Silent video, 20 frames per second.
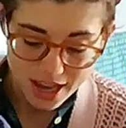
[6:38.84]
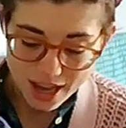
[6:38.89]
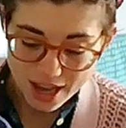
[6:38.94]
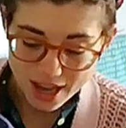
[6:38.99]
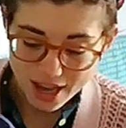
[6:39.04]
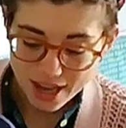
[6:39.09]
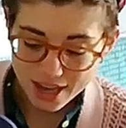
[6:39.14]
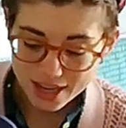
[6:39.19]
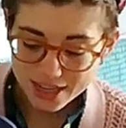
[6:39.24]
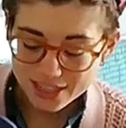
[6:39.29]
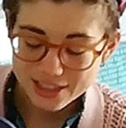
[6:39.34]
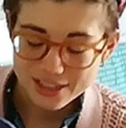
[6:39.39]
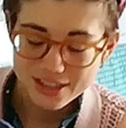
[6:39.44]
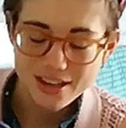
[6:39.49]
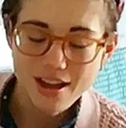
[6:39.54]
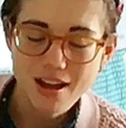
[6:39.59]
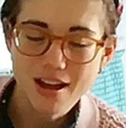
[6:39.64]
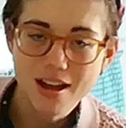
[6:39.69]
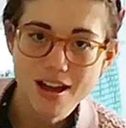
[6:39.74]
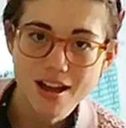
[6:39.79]
it
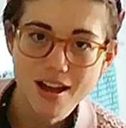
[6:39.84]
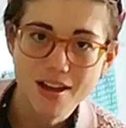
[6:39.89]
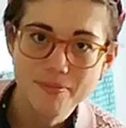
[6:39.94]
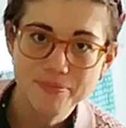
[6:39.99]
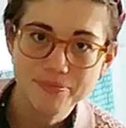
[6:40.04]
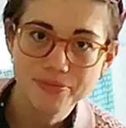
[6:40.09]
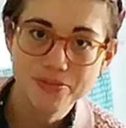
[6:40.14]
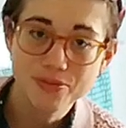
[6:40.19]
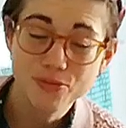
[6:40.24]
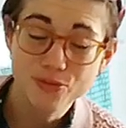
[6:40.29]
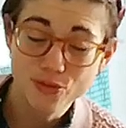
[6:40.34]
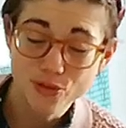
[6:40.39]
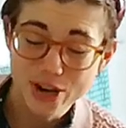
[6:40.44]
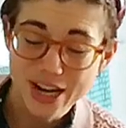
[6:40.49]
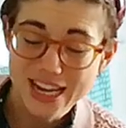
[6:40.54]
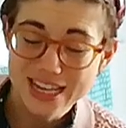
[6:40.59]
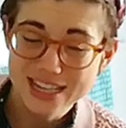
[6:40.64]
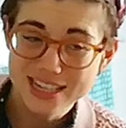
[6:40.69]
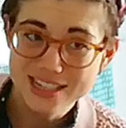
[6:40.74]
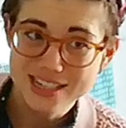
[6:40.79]

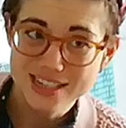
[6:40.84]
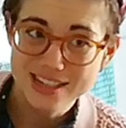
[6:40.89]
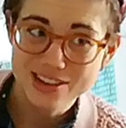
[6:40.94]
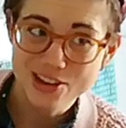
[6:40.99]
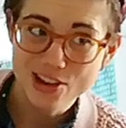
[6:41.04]
frays